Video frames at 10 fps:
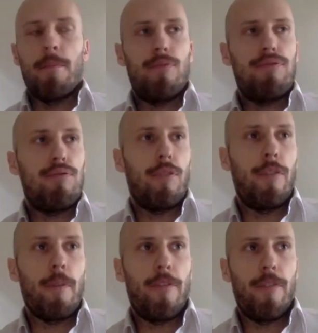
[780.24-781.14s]

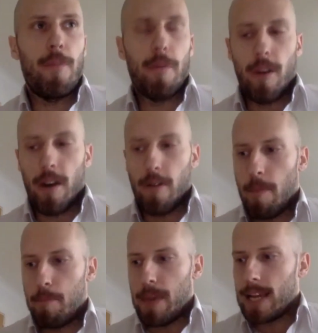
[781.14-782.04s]
from a from a, a
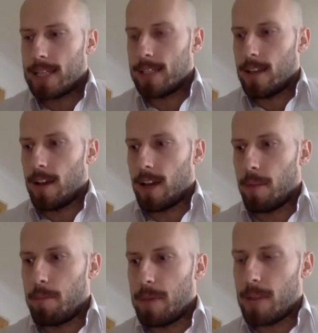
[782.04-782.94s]
big like a
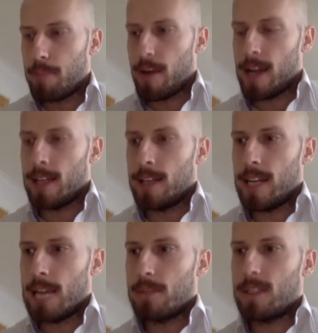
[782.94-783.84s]
big brand
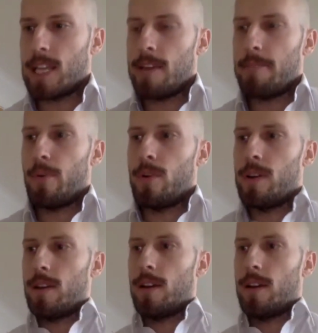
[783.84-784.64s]
name standpoint,